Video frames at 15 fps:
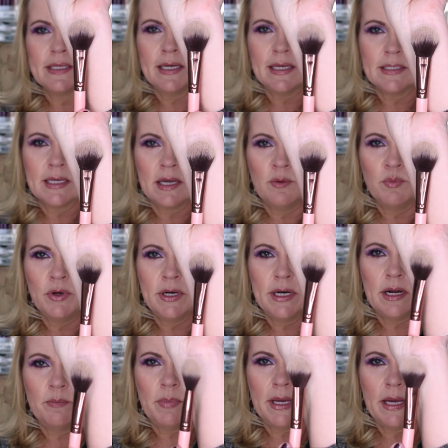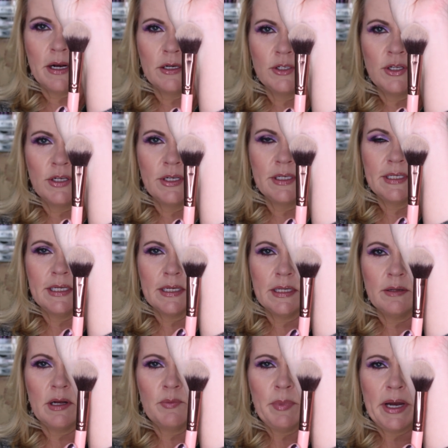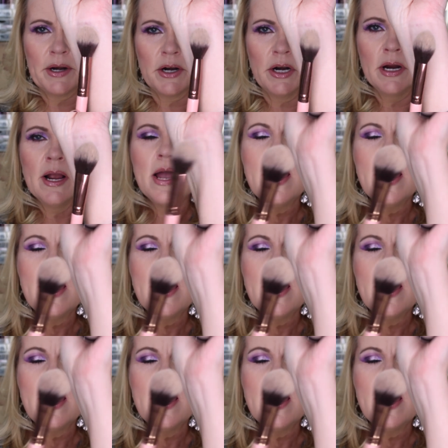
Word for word: I guess I can put it up here so you can see it a little better.